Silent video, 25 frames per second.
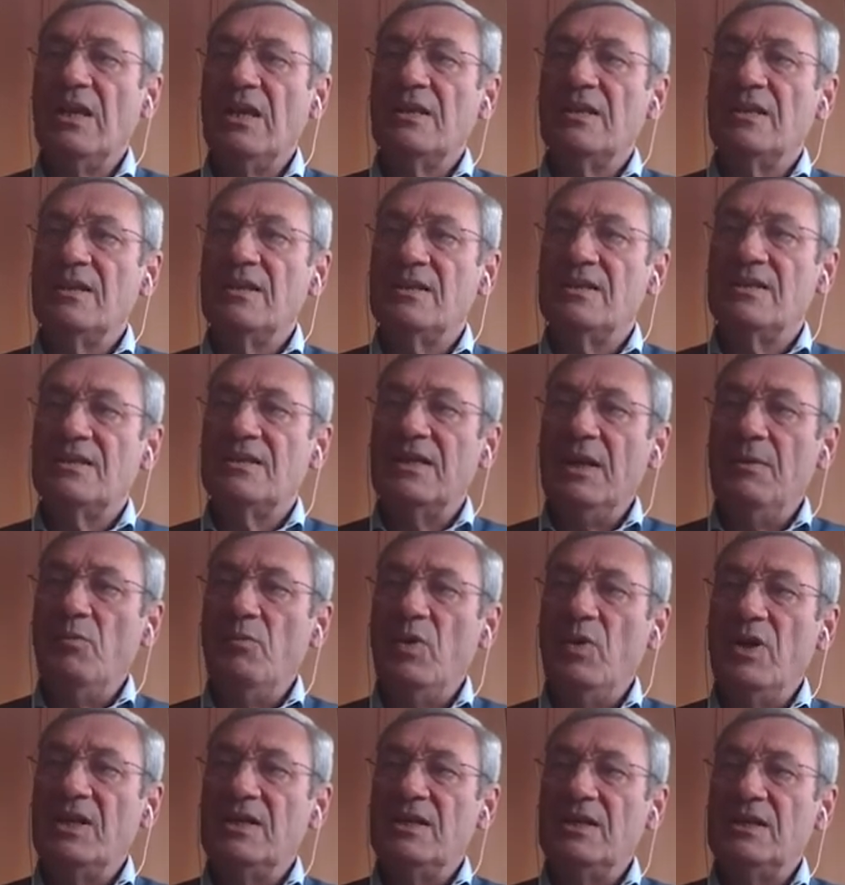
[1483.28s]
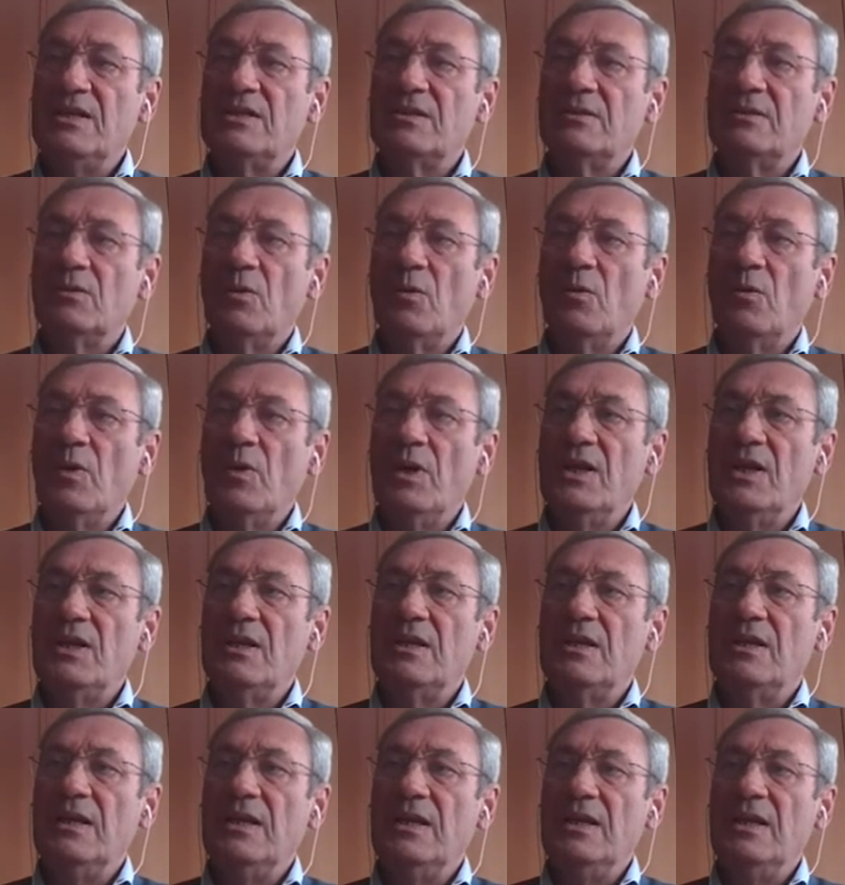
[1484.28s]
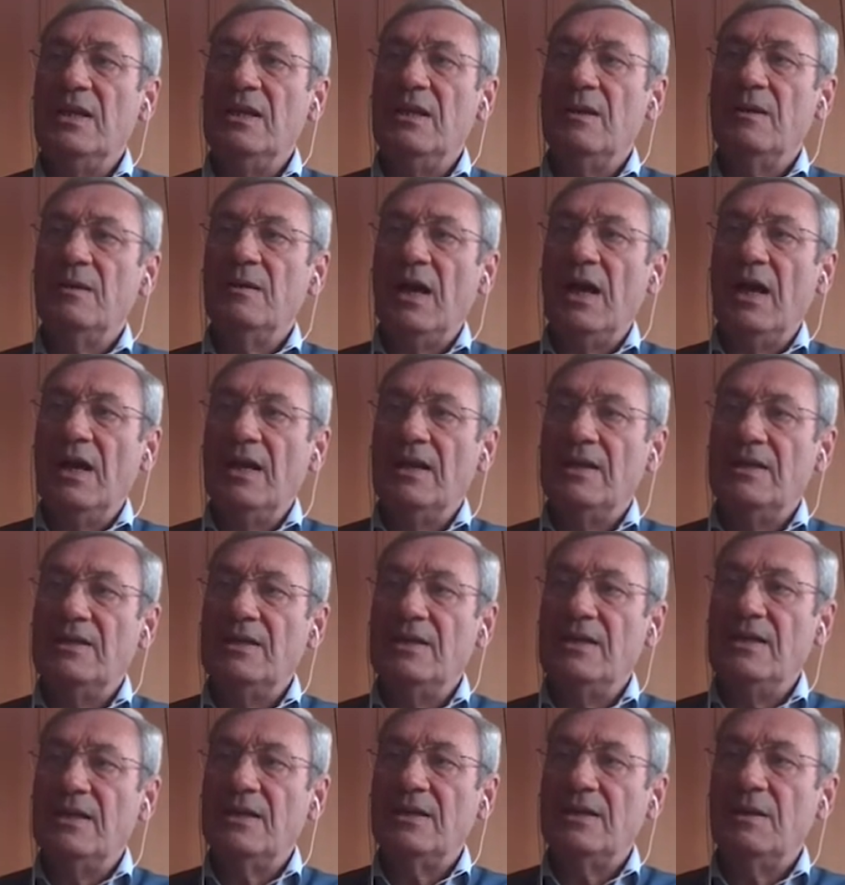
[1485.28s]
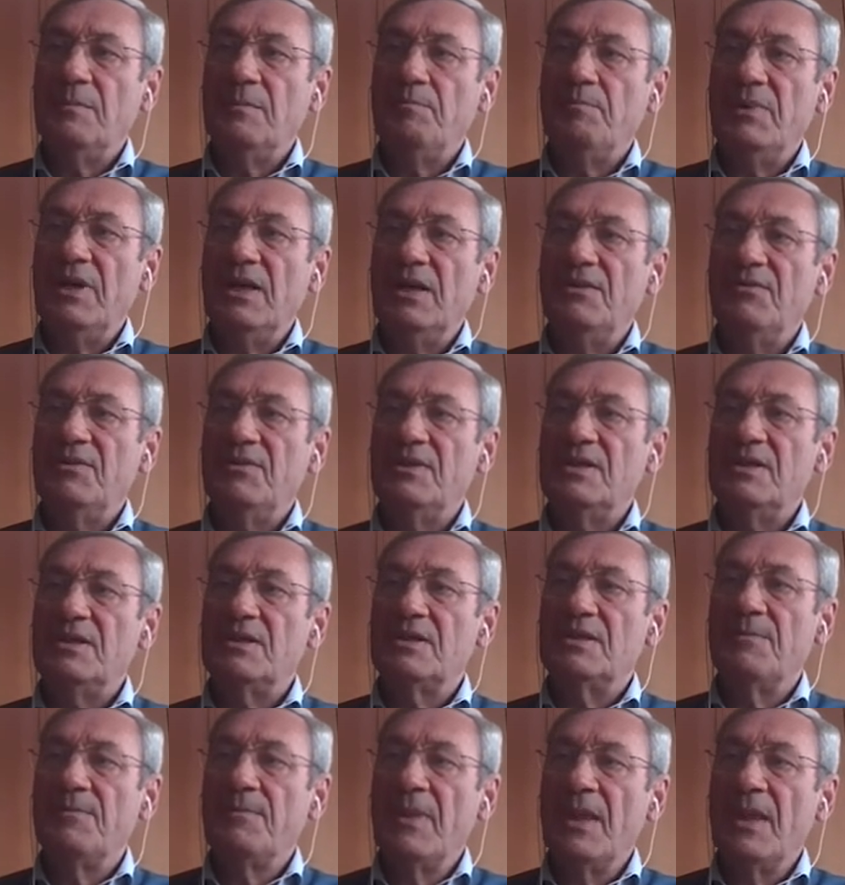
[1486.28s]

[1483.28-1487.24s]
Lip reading: The same we did with the anterior pelvis.